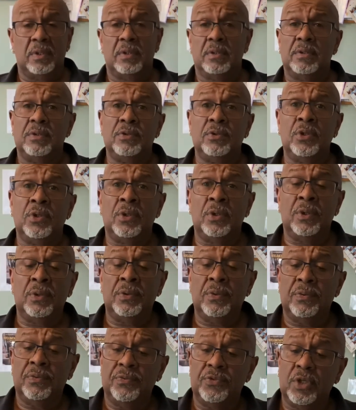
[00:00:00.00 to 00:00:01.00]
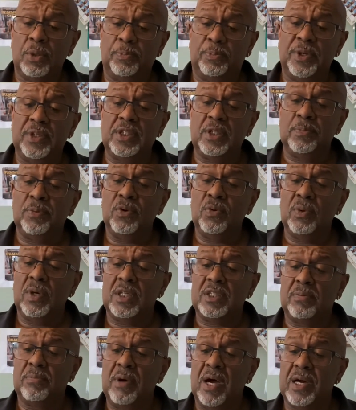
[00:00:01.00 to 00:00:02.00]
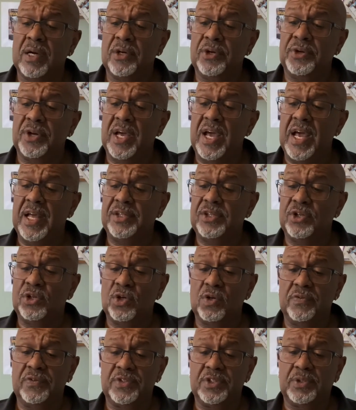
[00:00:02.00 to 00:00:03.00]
No, the principal wants Mango to hand it over to